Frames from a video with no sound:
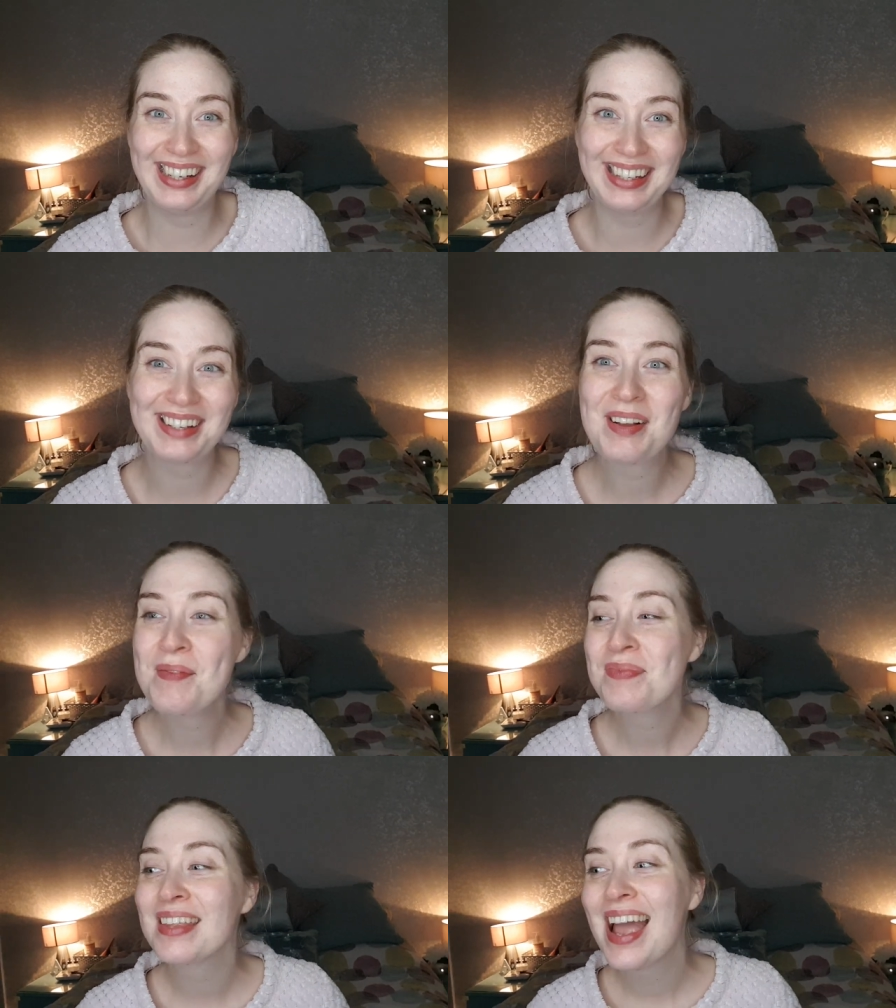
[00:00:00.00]
and
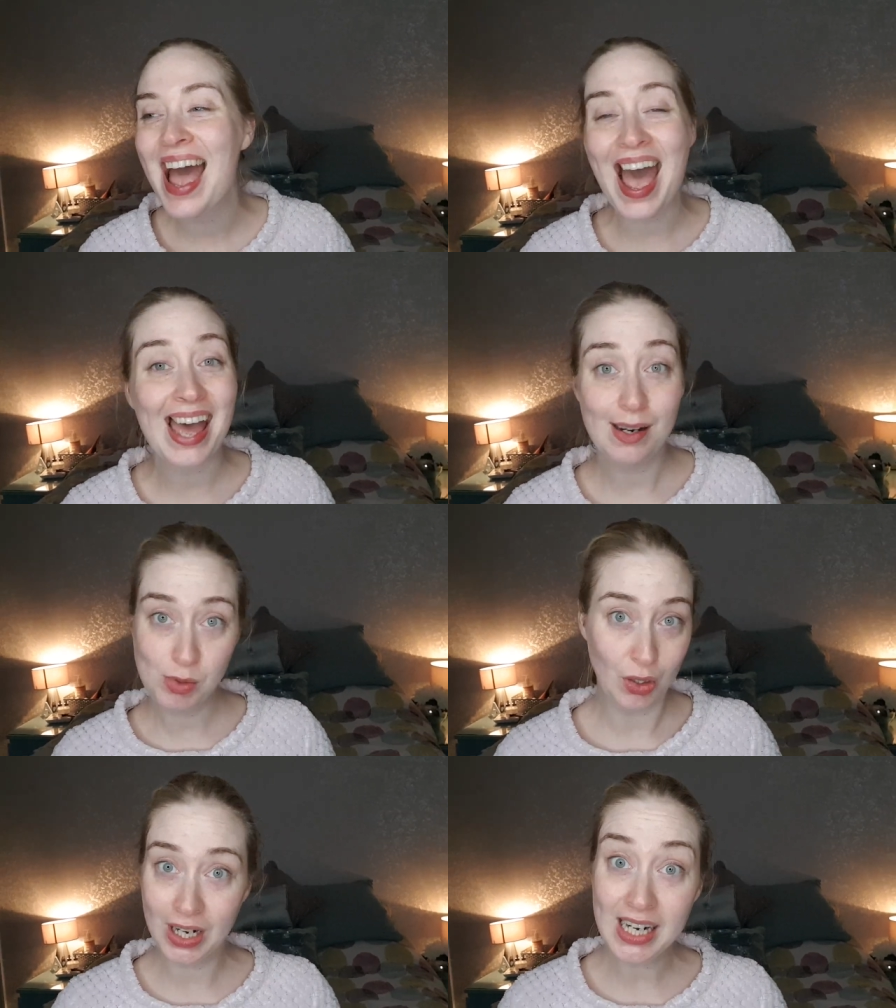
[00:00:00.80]
I'm
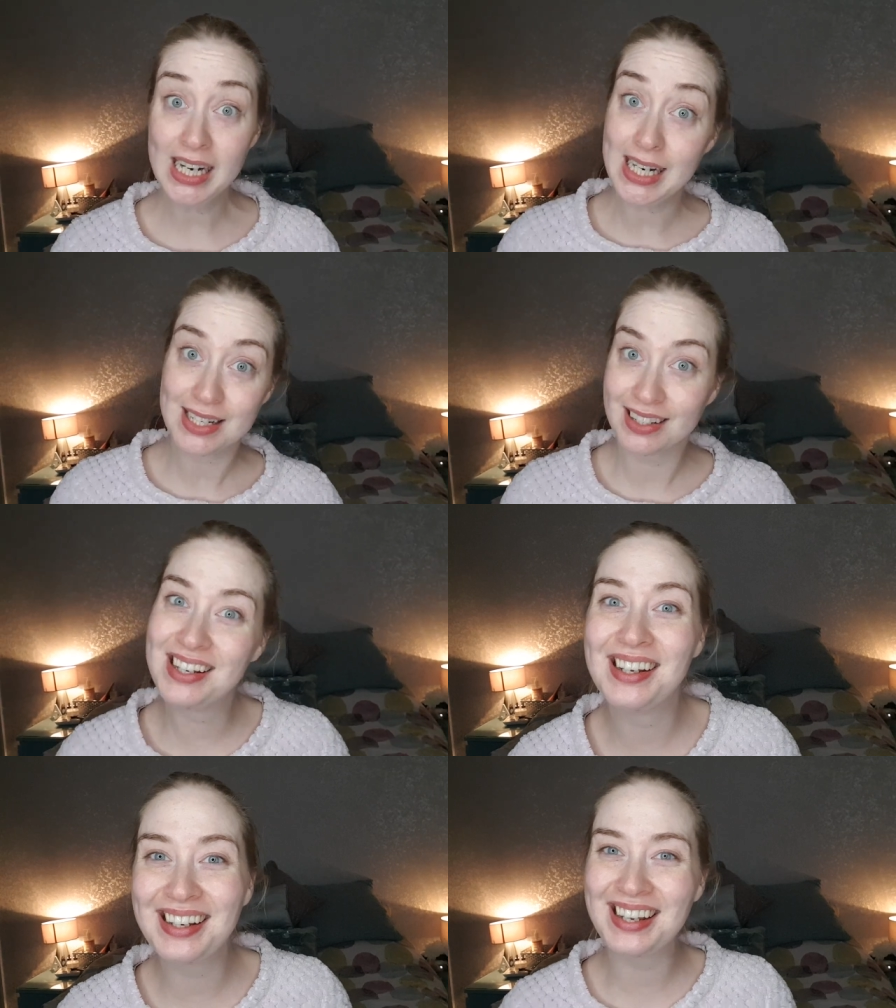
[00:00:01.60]
so glad I
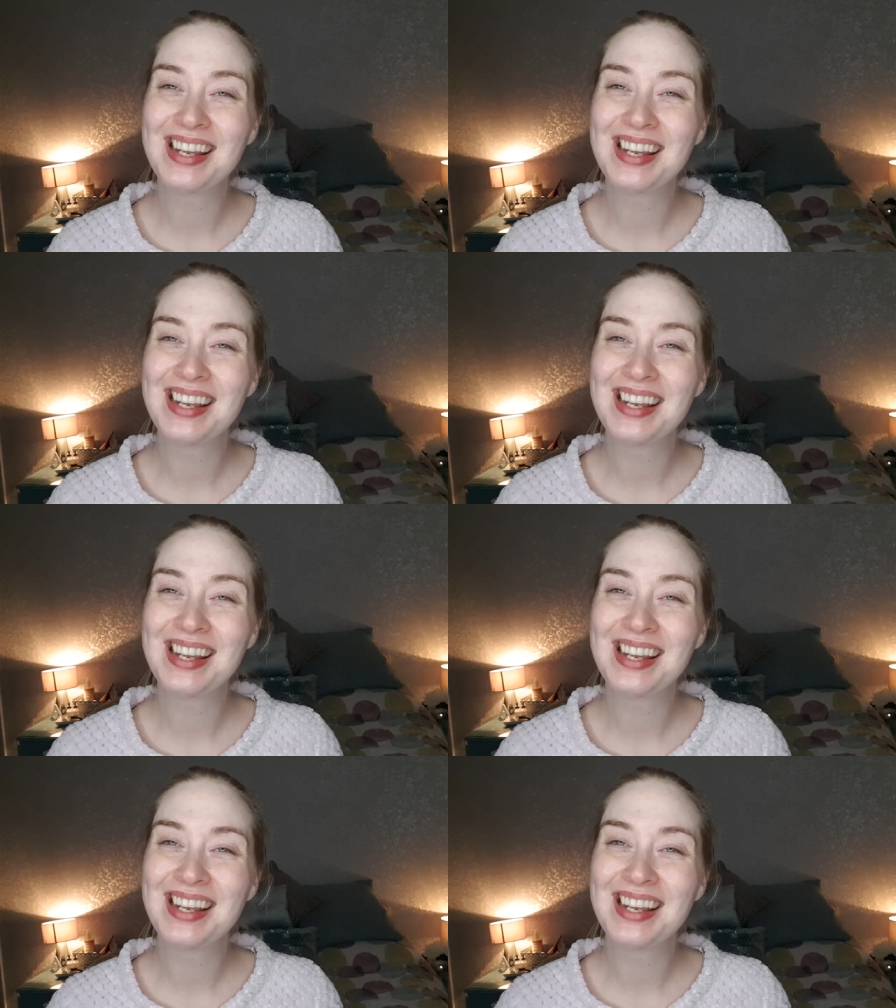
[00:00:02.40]
did.